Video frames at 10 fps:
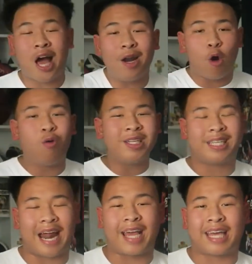Not only
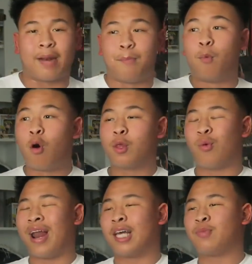did I get more
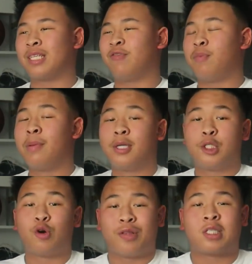than what I expected for people
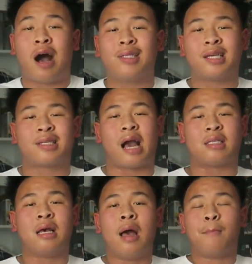to join this contest,
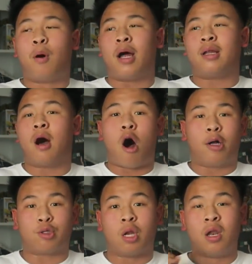guys, but
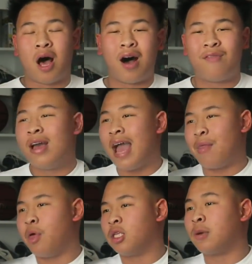also the love
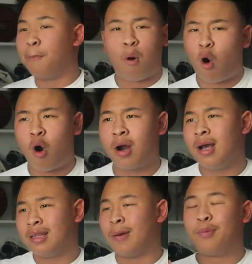and the
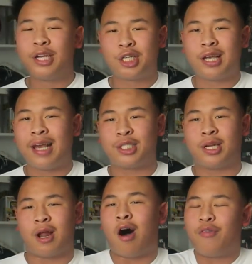support, the
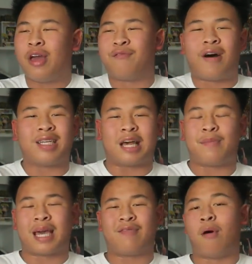appreciation, and all the advice
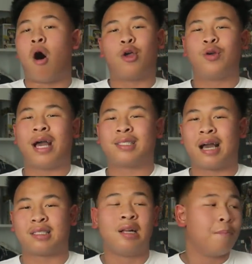I've been getting from all you guys,
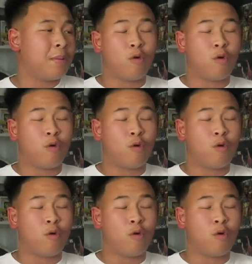guys.